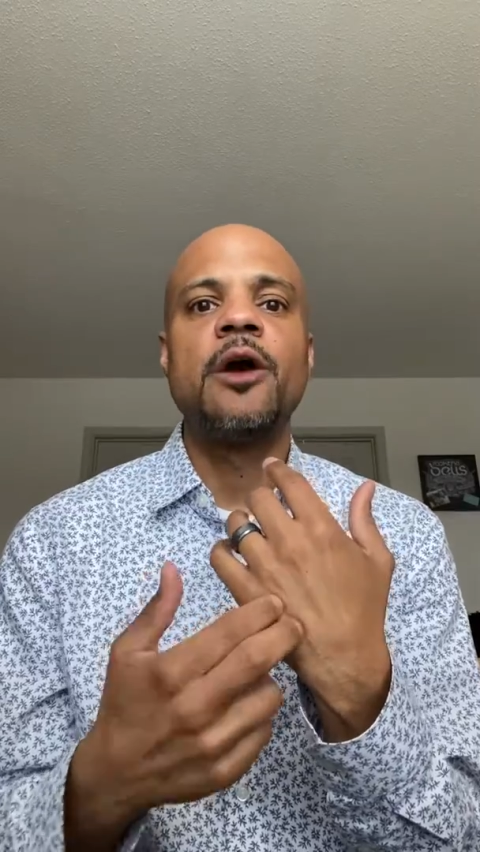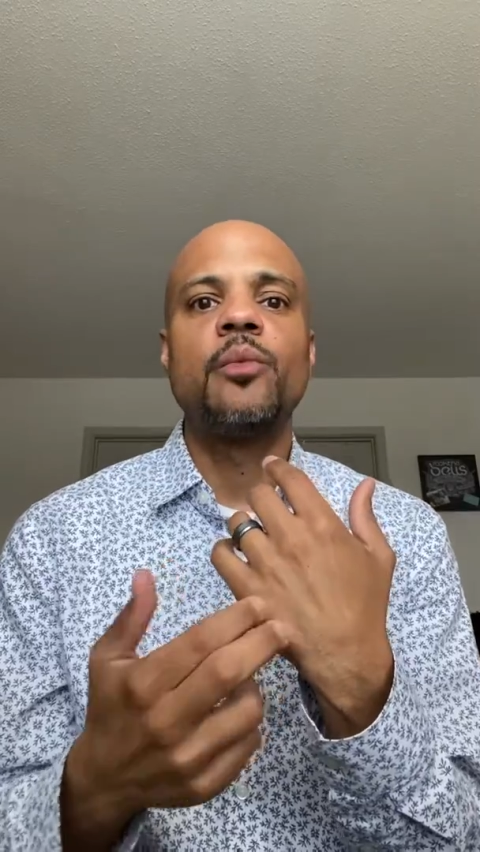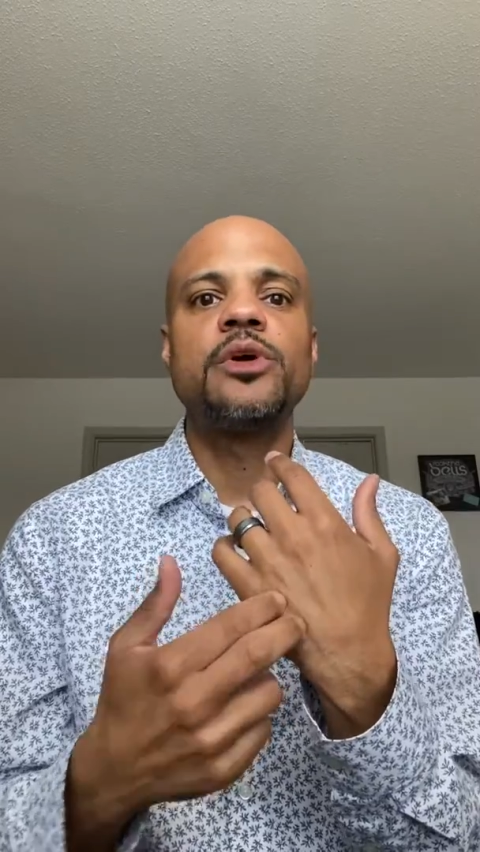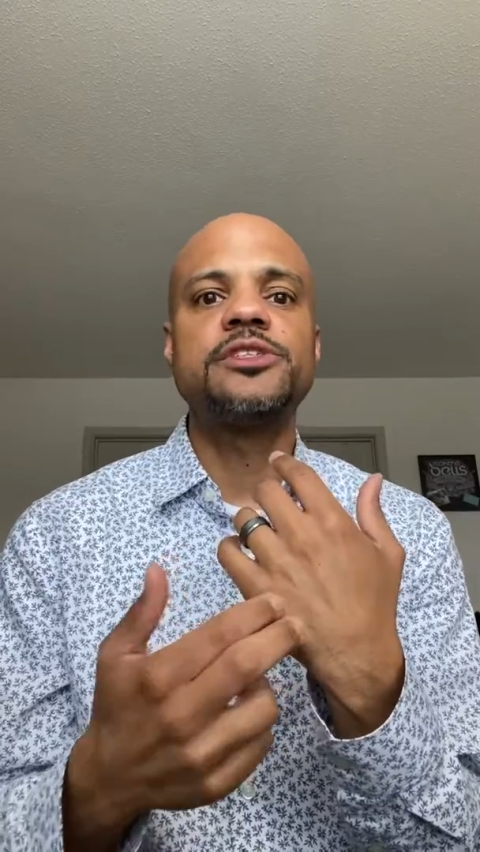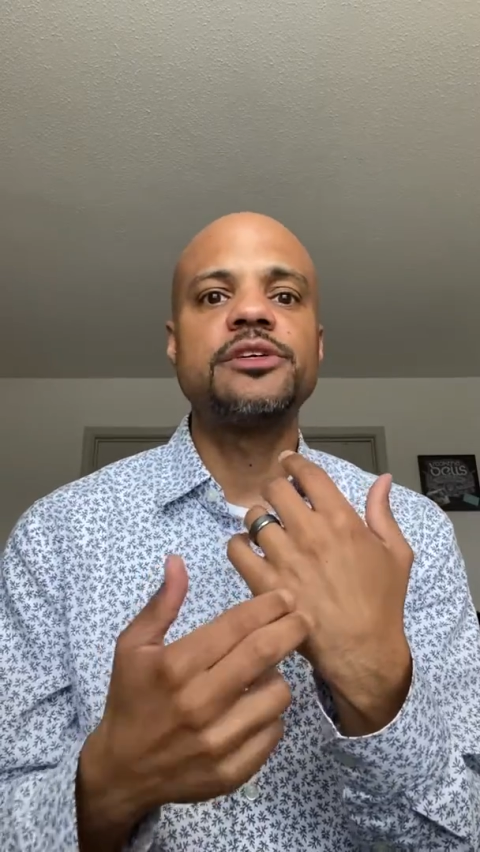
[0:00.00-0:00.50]

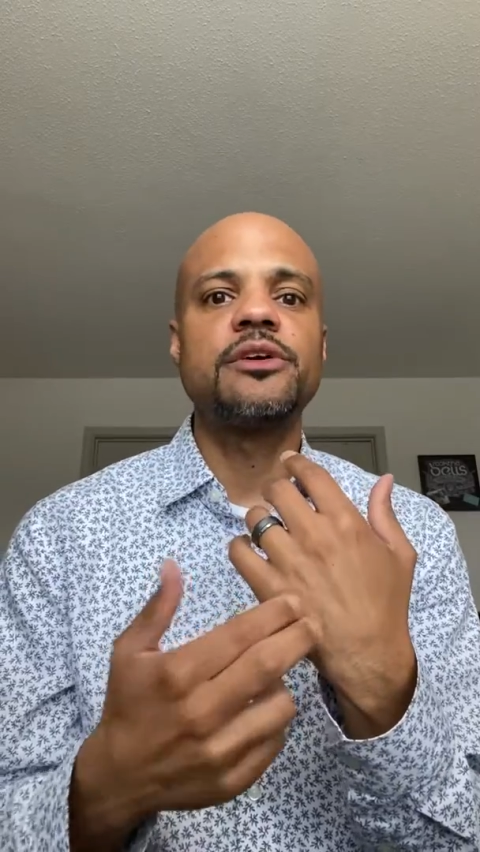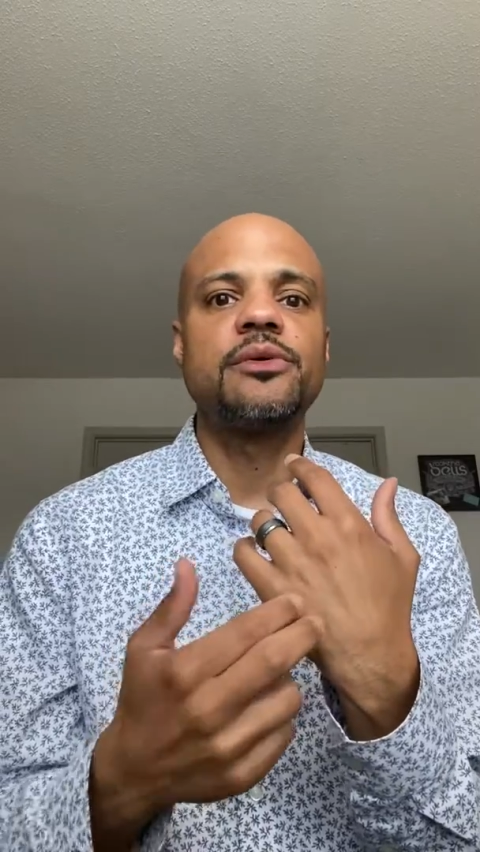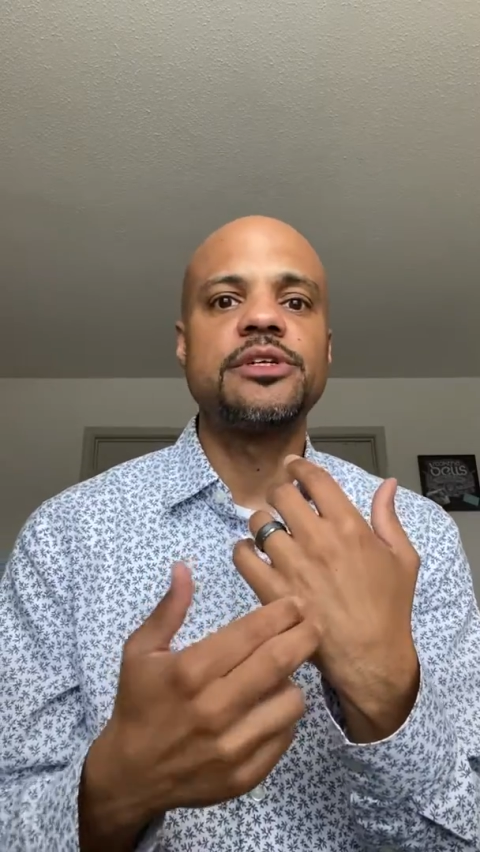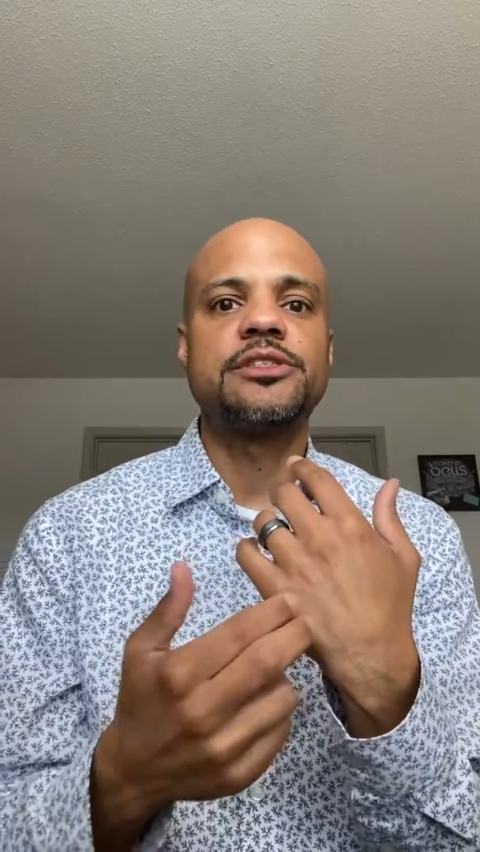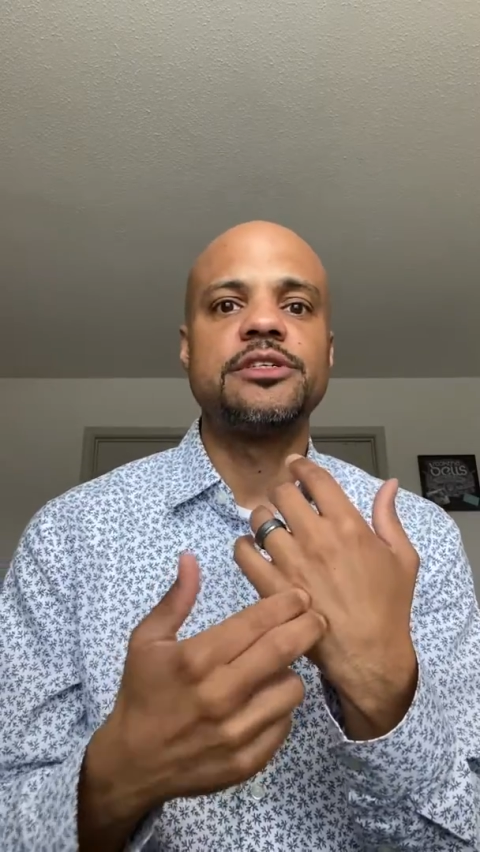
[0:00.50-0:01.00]
what you're
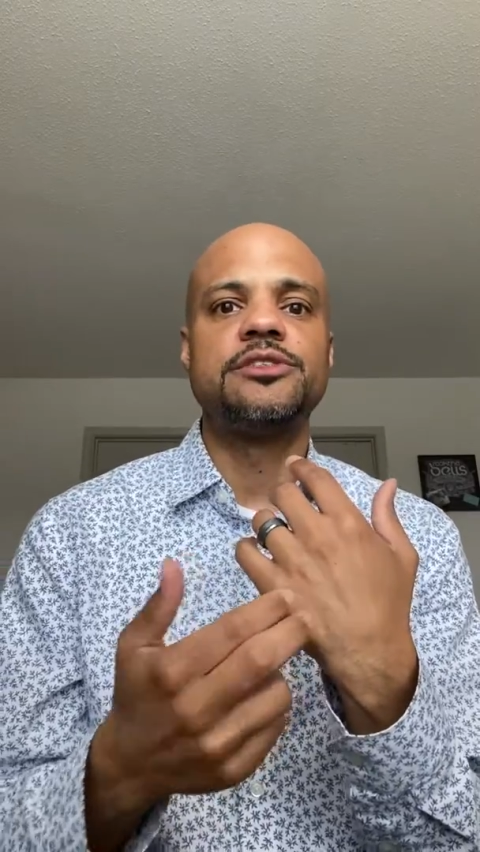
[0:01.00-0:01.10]
going to